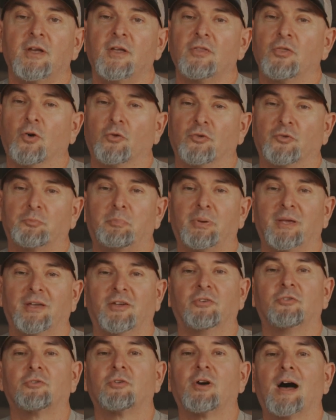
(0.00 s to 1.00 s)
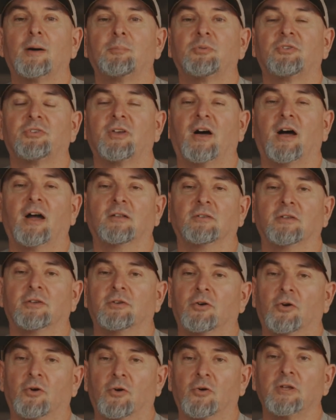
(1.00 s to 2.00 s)
Those pin drop silent
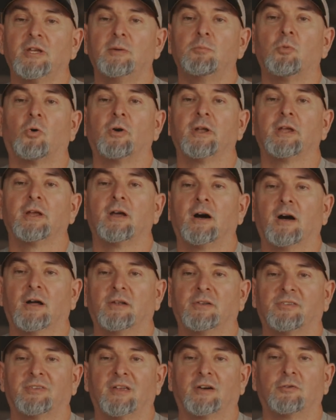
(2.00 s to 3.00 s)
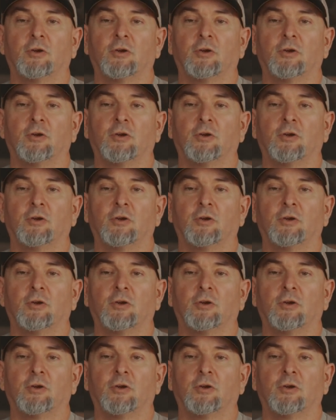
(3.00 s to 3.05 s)
early morning hunts that